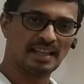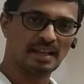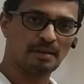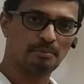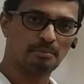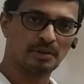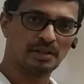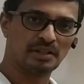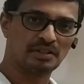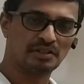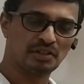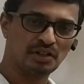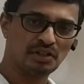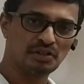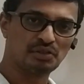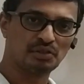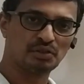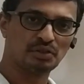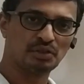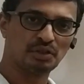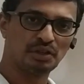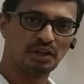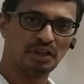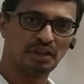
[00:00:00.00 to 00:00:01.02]
happens
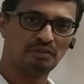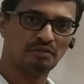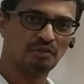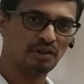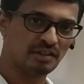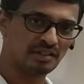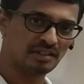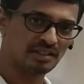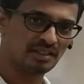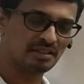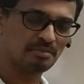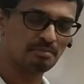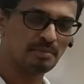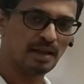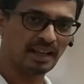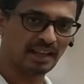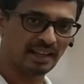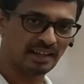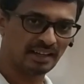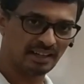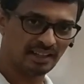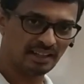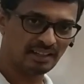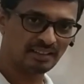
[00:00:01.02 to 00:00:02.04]
also involves this
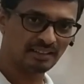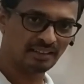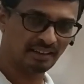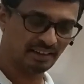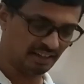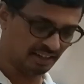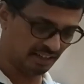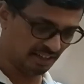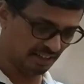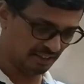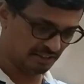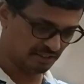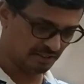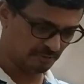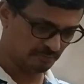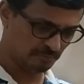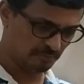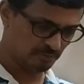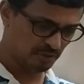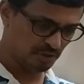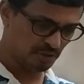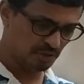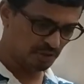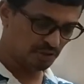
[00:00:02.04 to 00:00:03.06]
magnetic reconnection.
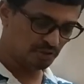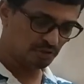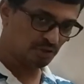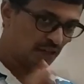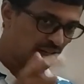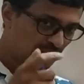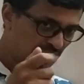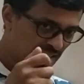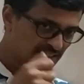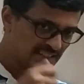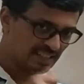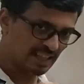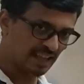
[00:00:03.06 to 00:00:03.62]
So let us